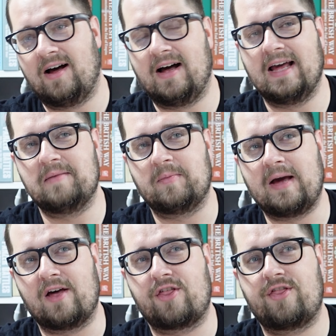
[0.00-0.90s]
I am
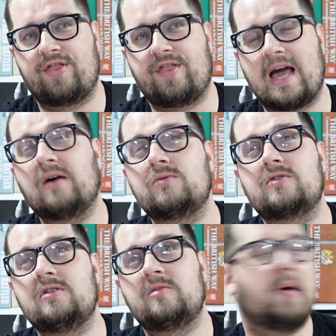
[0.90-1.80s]
about a
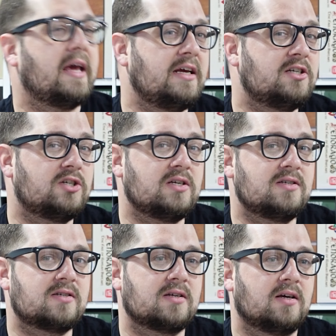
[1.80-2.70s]
thousand
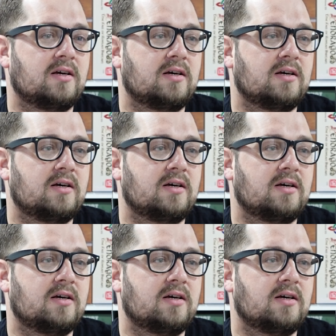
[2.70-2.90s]
pages